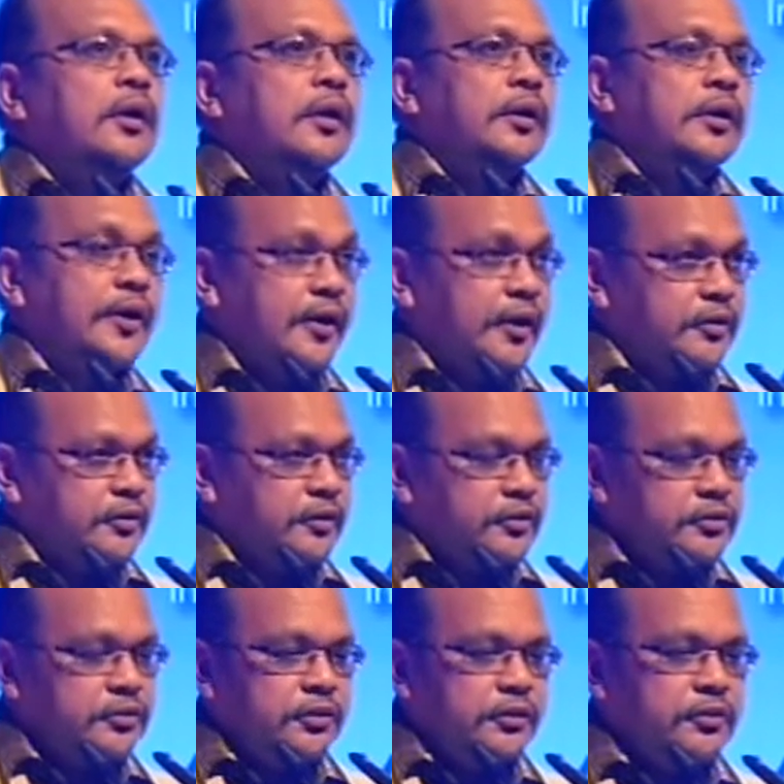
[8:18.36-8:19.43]

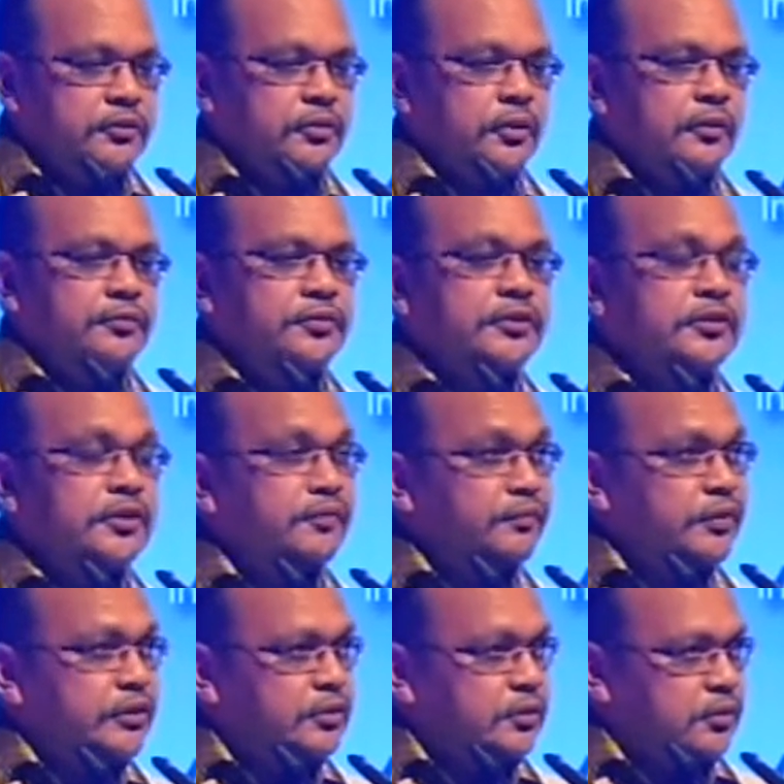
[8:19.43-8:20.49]
characteristics of certain
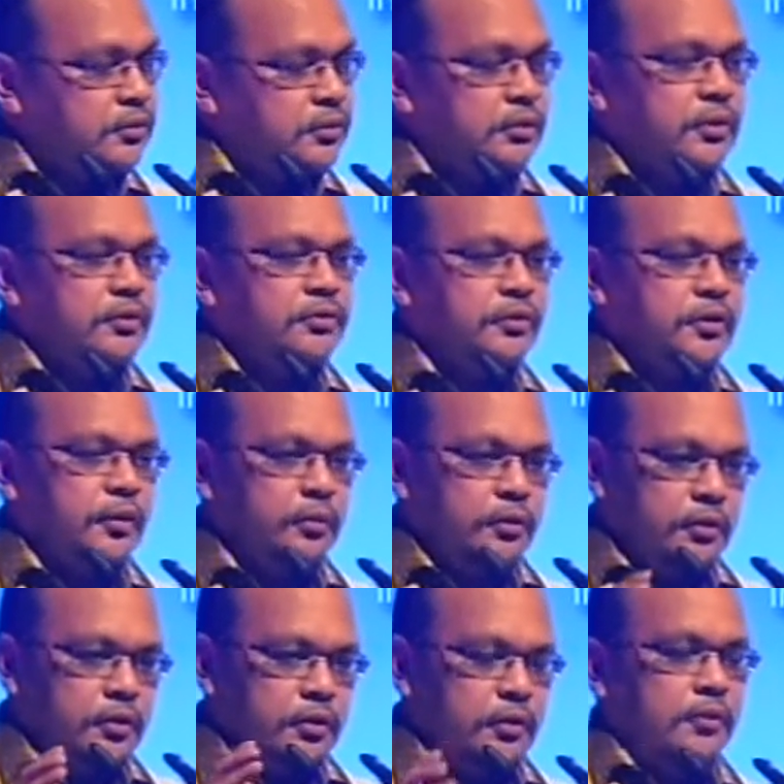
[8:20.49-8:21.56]
features so that
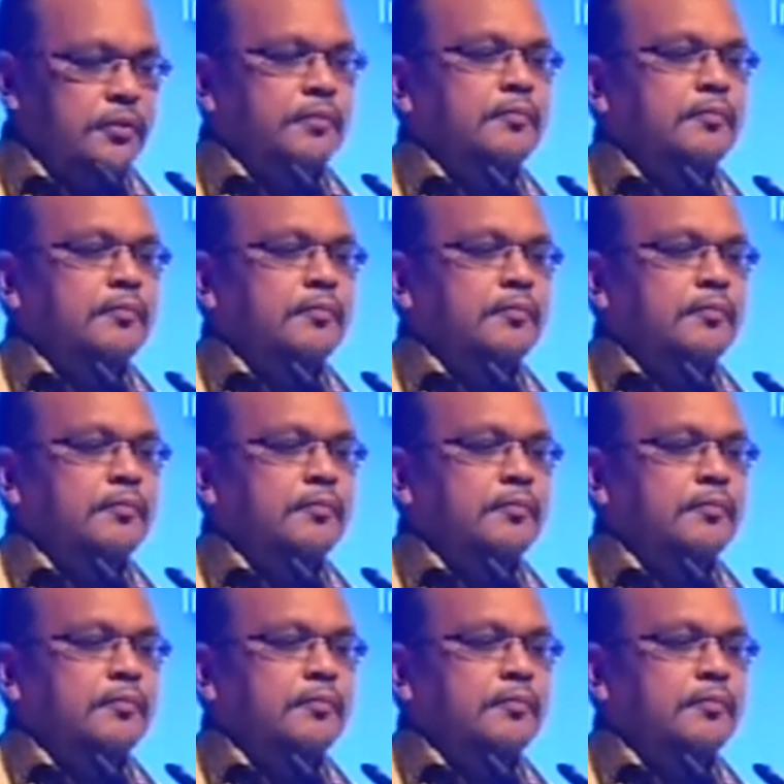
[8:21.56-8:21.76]
we